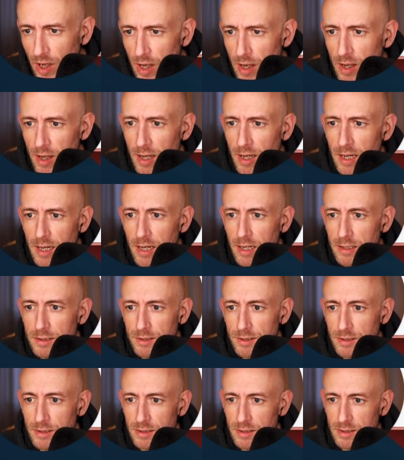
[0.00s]
And
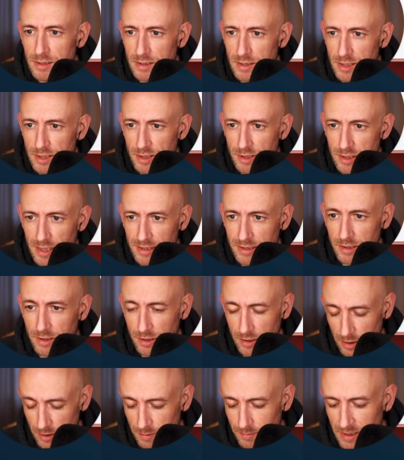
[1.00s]
this is like
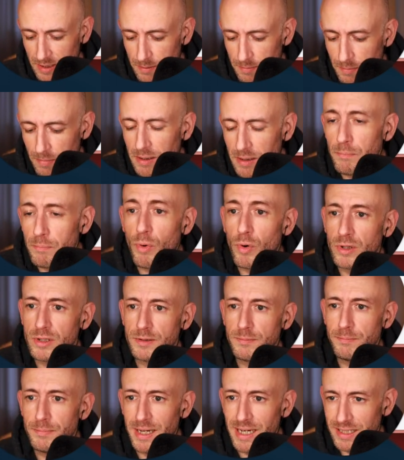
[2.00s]
gonna be the
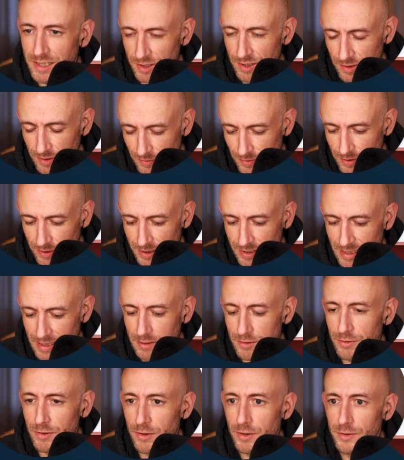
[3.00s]
important base for
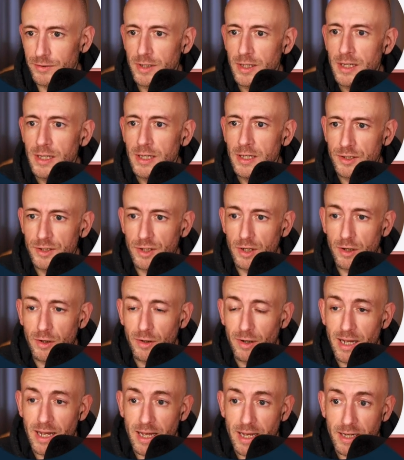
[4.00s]
later on. So
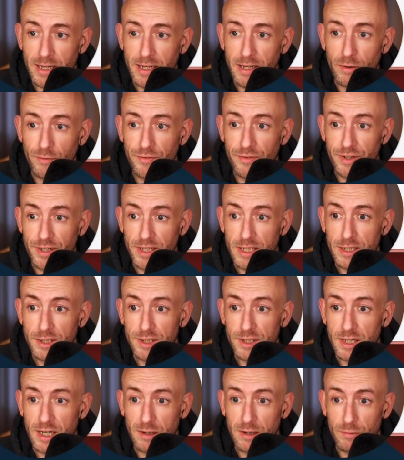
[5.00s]
any of
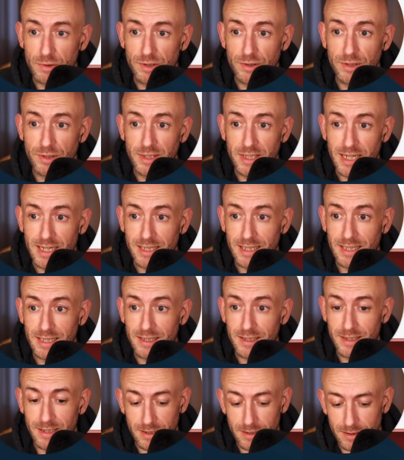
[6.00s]
these I want to tag
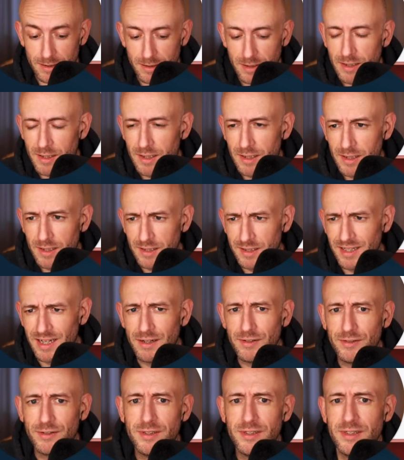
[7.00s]
in there.
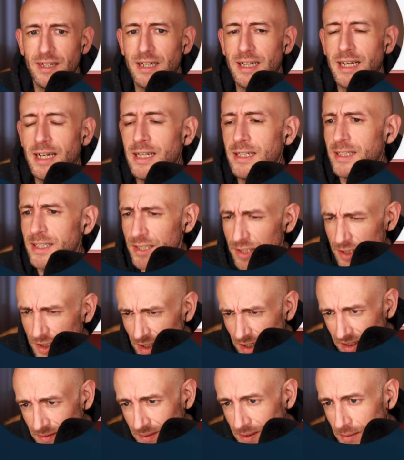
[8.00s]
Now, again, this is a
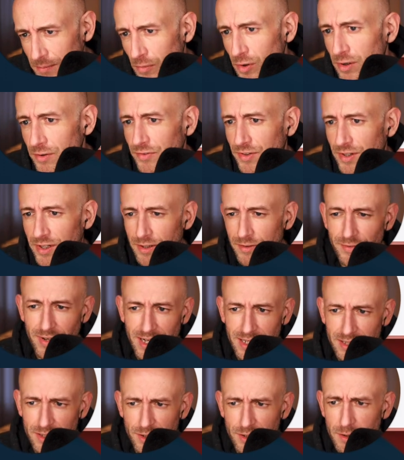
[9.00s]
little bit more of an
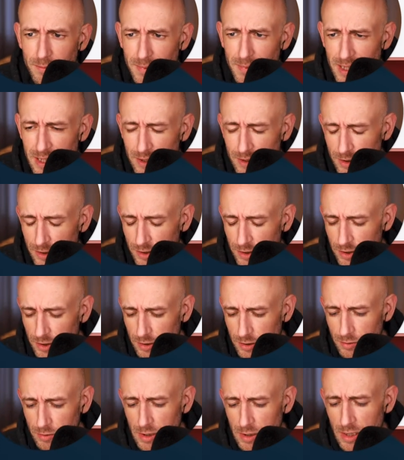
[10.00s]
advanced command,
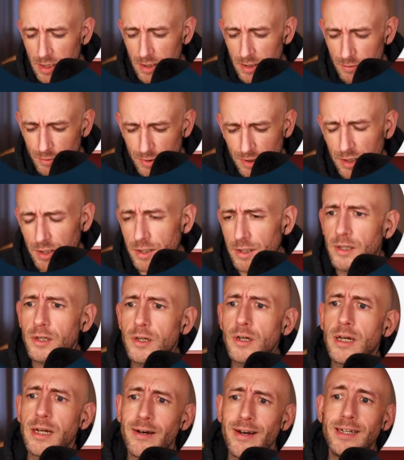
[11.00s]
so we're gonna
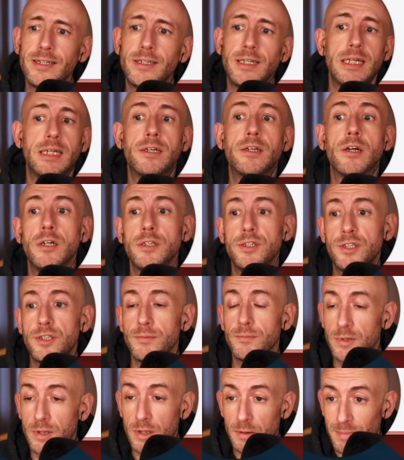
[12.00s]
create a
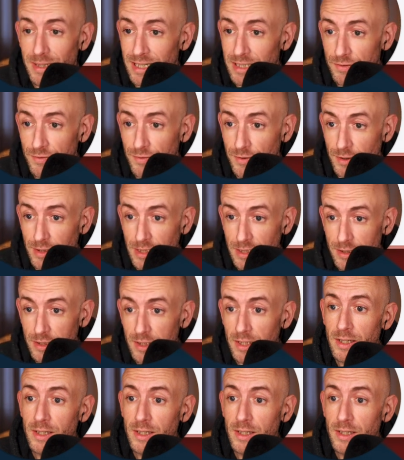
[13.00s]
custom command for it.